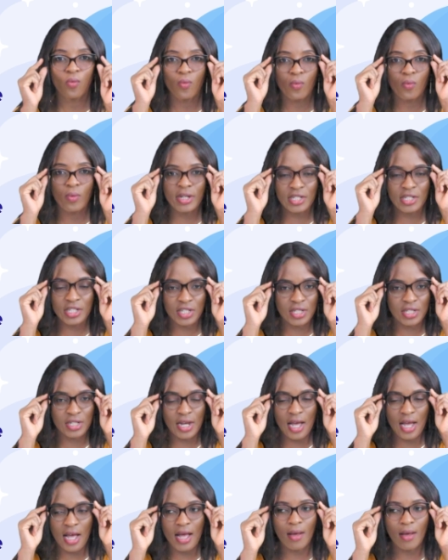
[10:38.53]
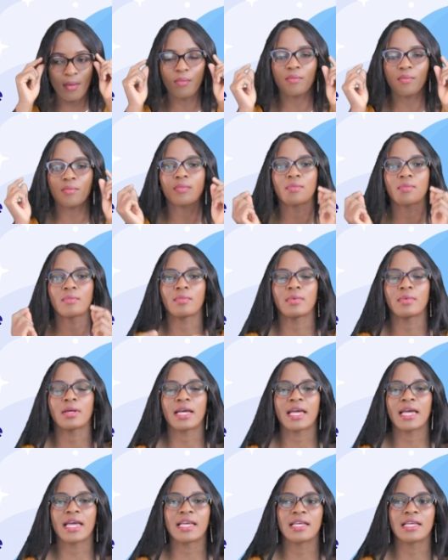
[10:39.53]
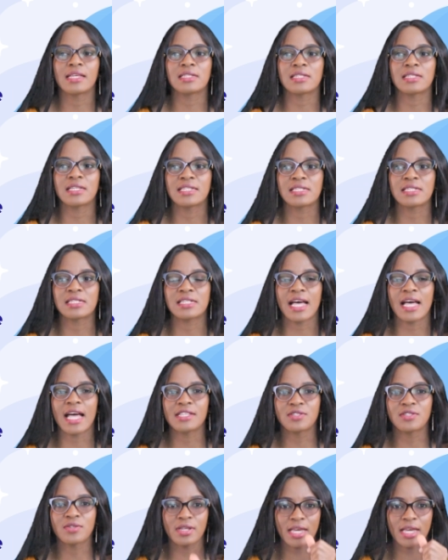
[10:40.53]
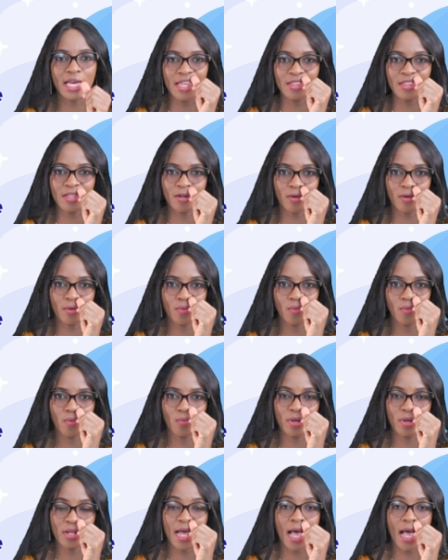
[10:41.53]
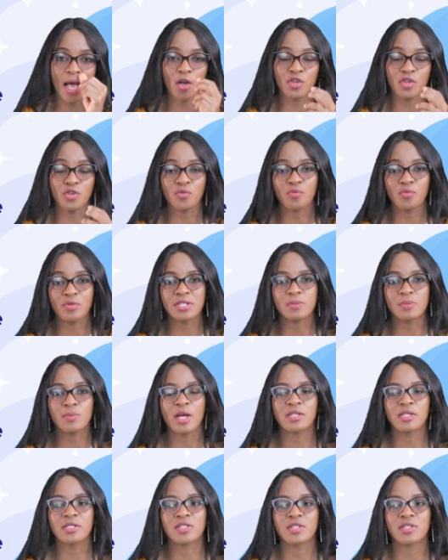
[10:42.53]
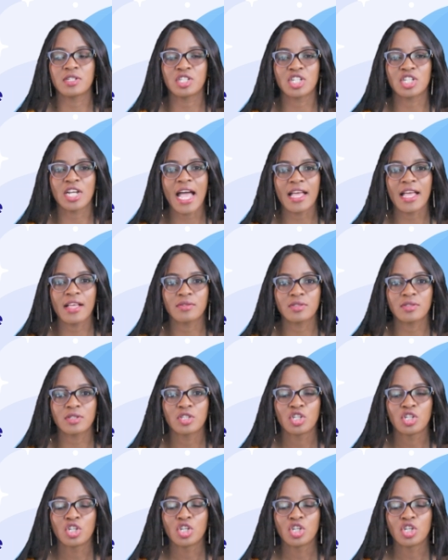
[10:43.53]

which is tied together with how you respond to the child.